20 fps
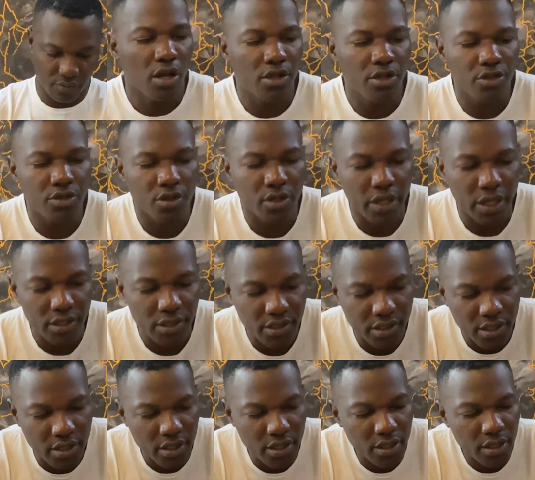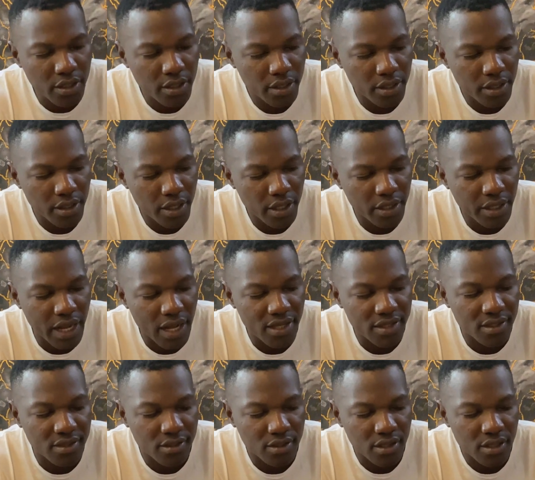You can see it
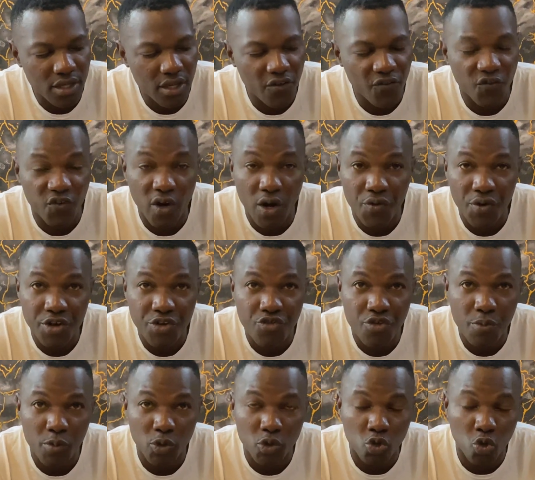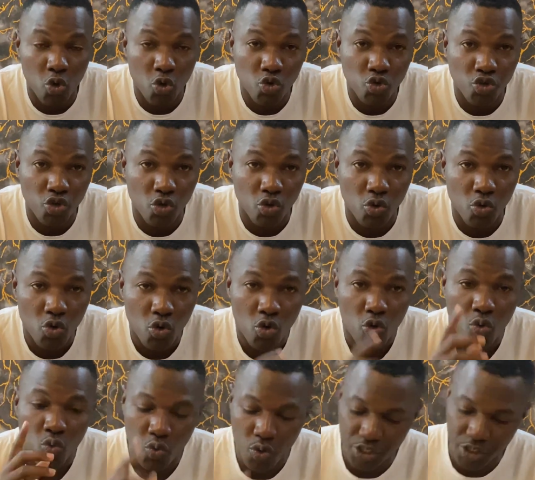has infrared remote control,
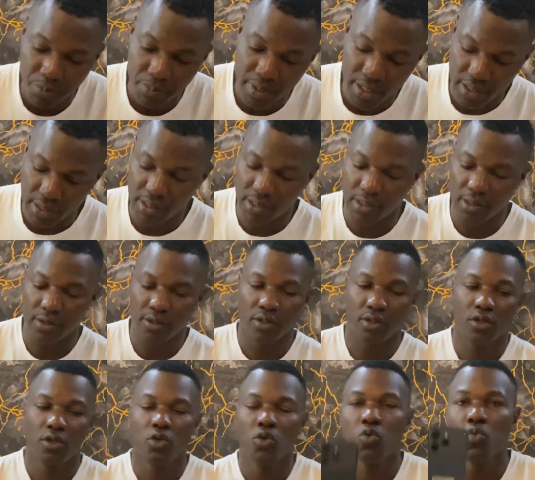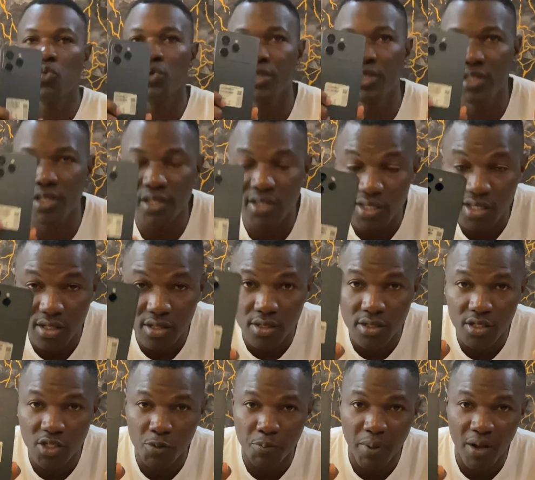which means with this
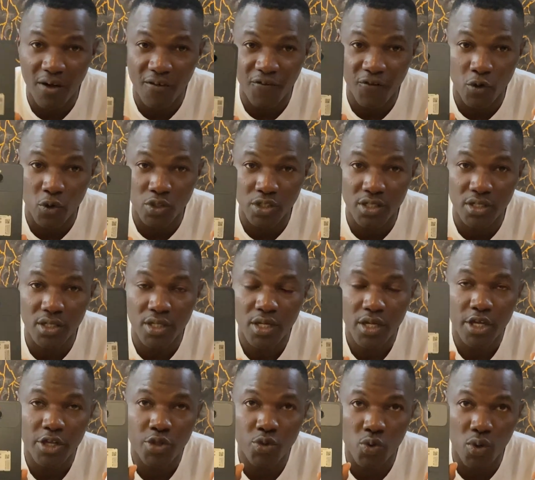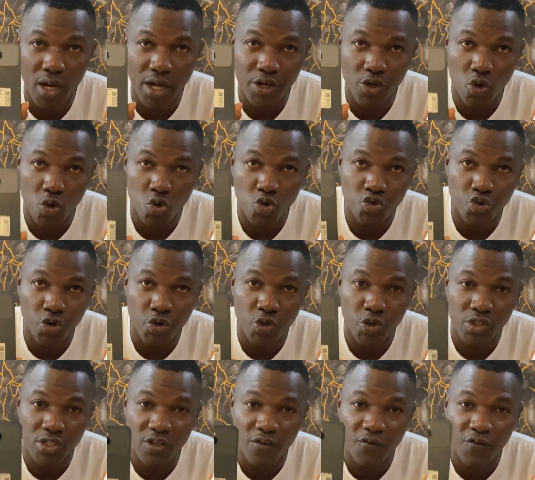Spark 40, you can control your
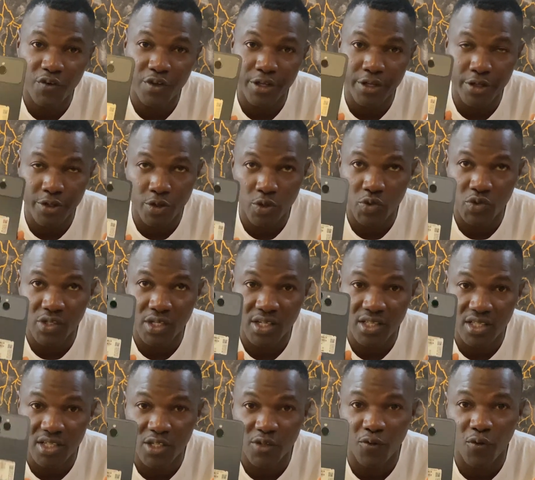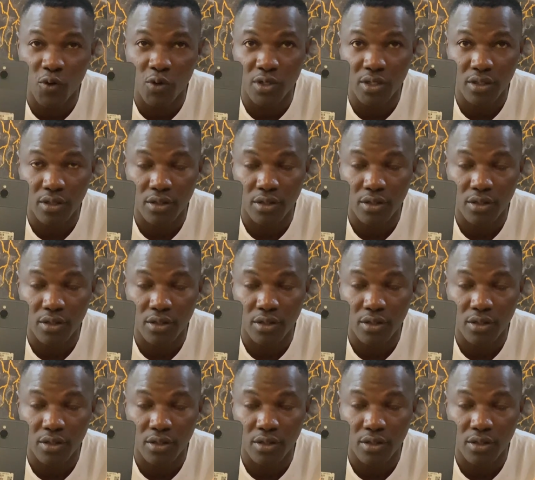TV using this phone.